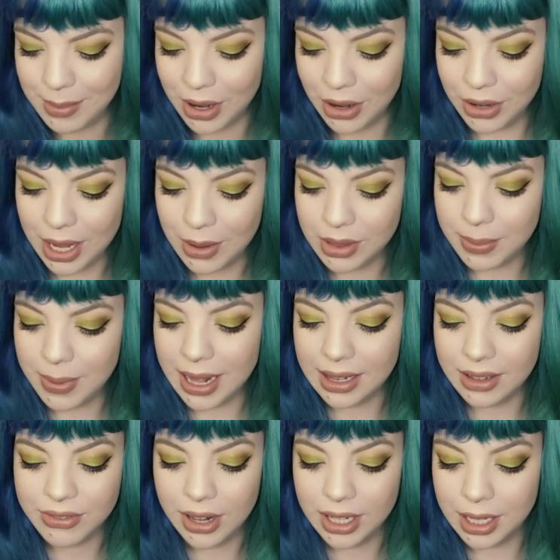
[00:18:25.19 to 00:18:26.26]
I'm not okay with the
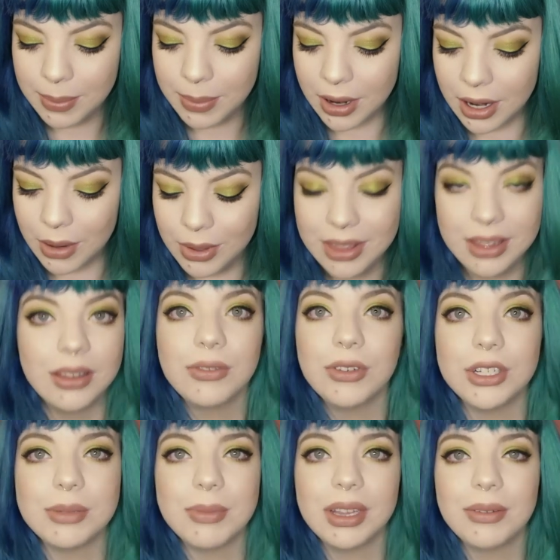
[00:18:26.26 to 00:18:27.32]
palette falling apart within the
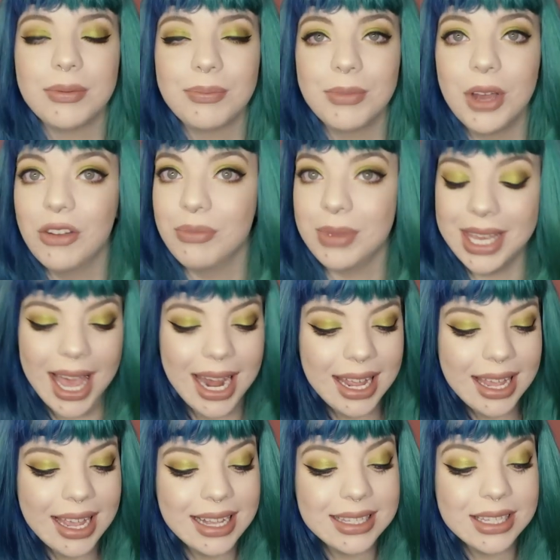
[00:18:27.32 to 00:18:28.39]
first month of me
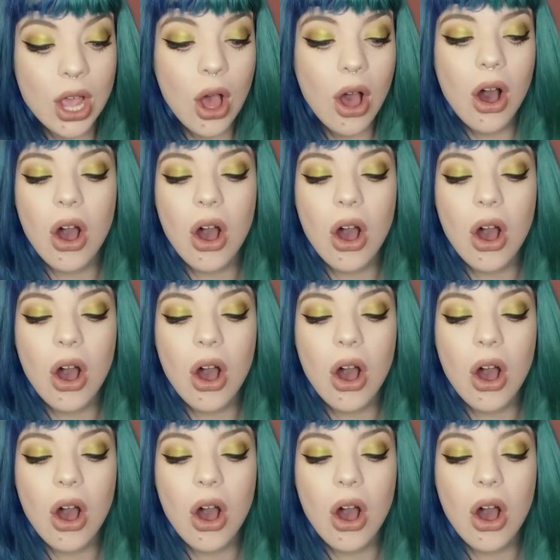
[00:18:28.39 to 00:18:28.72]
getting it.